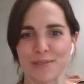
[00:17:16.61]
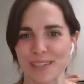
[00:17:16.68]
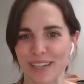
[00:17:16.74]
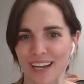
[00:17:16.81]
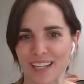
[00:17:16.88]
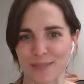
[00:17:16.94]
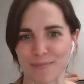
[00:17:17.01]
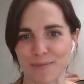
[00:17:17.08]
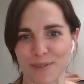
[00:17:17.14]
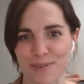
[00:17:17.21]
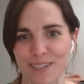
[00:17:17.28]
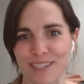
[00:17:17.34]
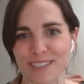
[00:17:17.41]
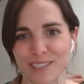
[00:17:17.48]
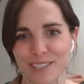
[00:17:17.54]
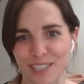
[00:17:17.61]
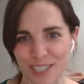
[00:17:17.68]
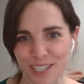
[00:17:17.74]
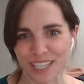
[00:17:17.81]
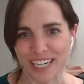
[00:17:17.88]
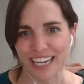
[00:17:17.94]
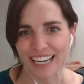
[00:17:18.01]
an entrepreneurial
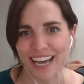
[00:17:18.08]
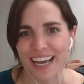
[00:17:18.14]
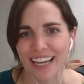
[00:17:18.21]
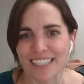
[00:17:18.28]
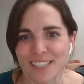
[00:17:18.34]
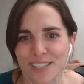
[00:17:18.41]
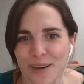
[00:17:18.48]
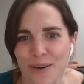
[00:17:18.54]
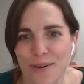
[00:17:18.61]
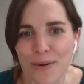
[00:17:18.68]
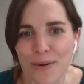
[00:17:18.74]
journey. And so